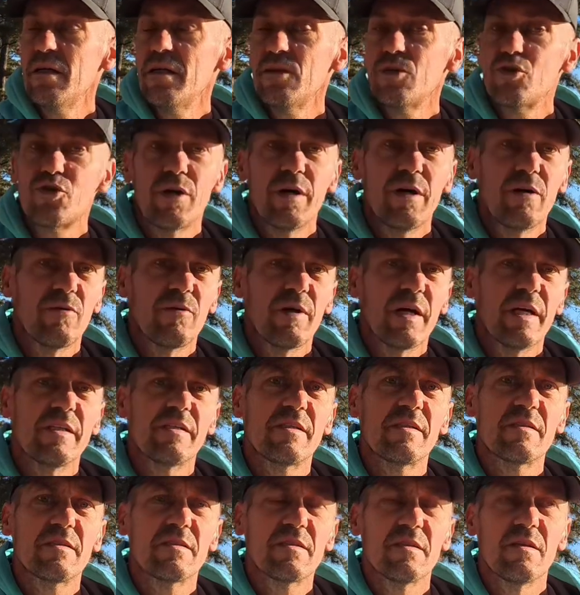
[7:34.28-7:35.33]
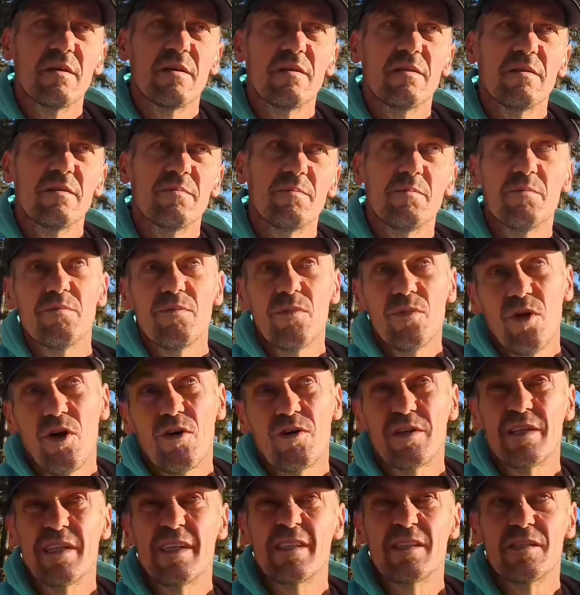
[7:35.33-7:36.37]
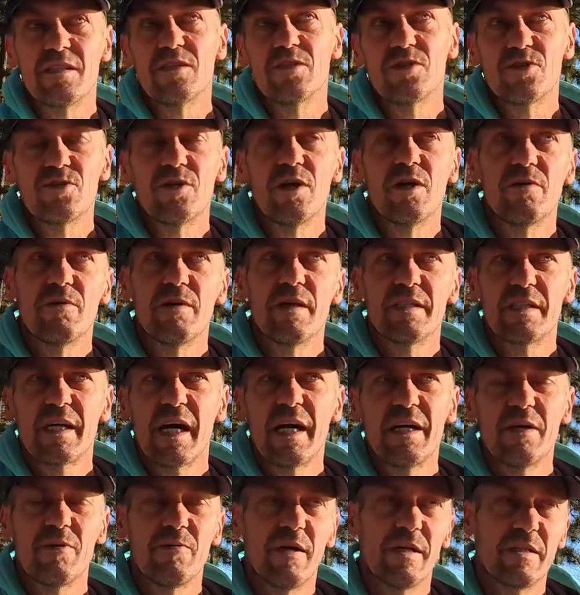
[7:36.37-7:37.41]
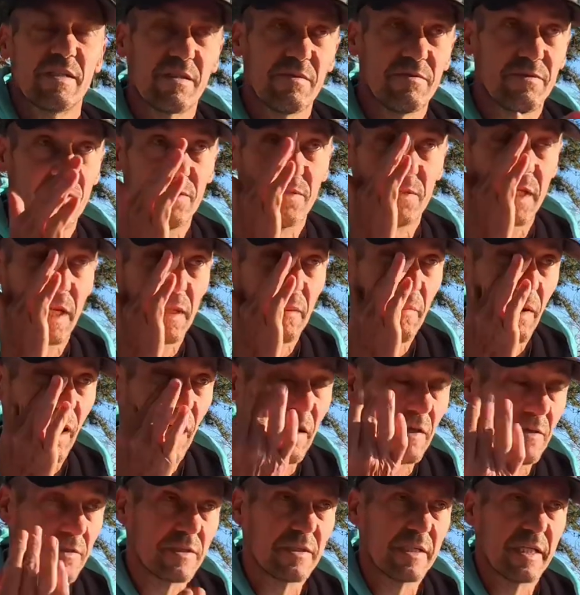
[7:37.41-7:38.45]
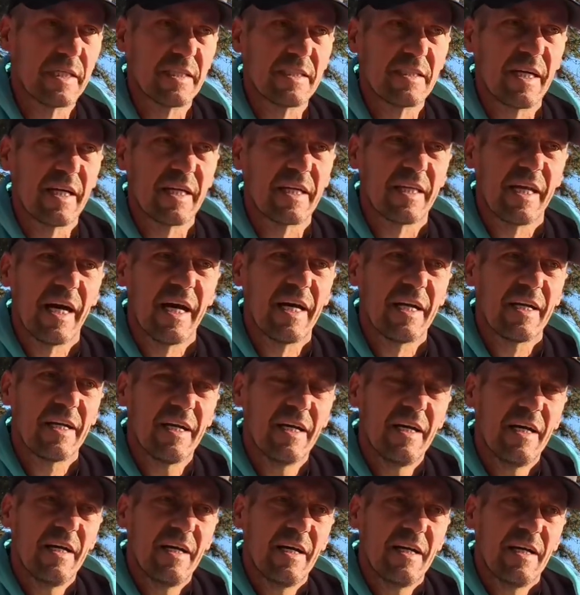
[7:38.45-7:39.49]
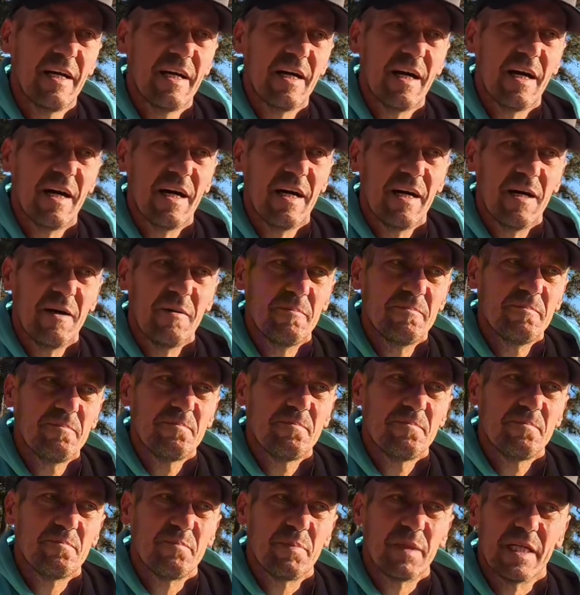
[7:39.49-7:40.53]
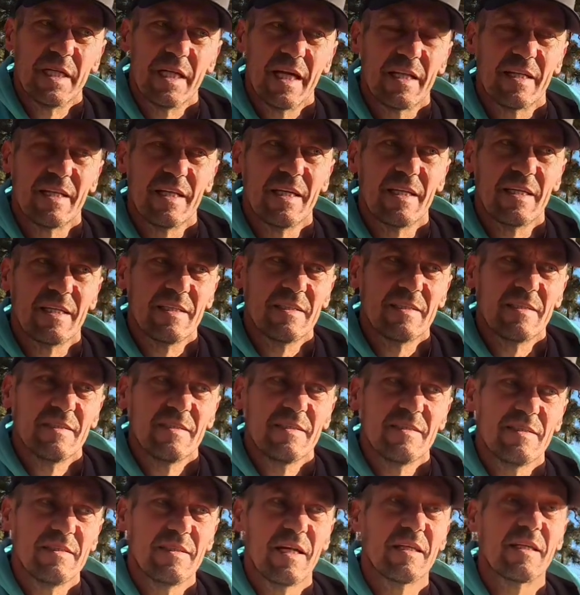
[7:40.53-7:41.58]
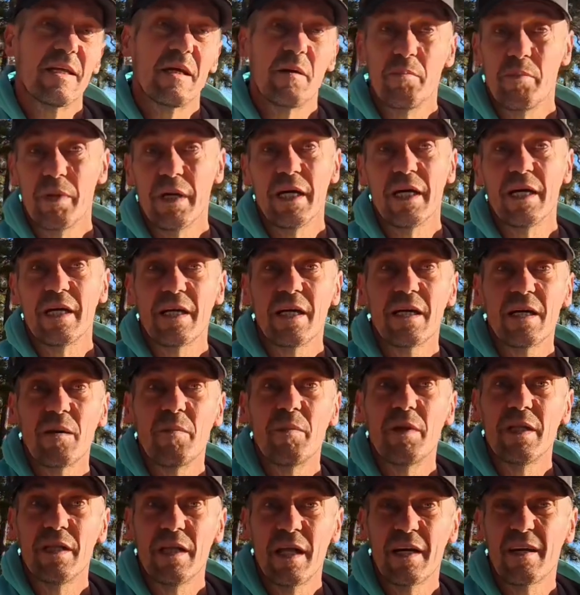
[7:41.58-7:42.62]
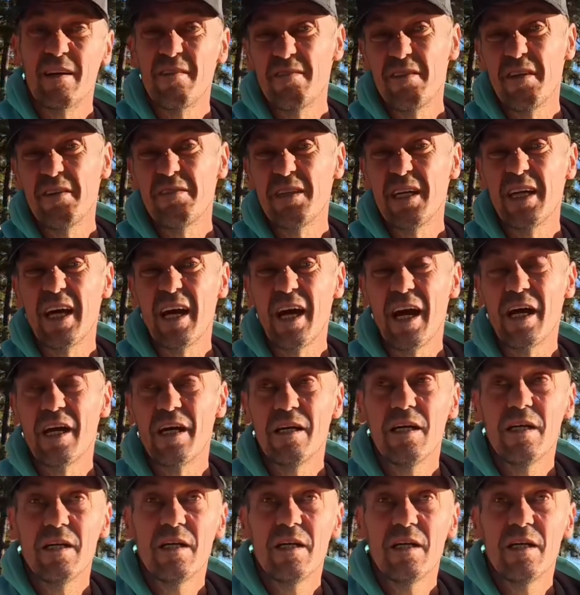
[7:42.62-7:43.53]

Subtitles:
trail race, long distance trail race. I had raced a few 10-milers, things like that, but nothing big. I mean, like a 50K.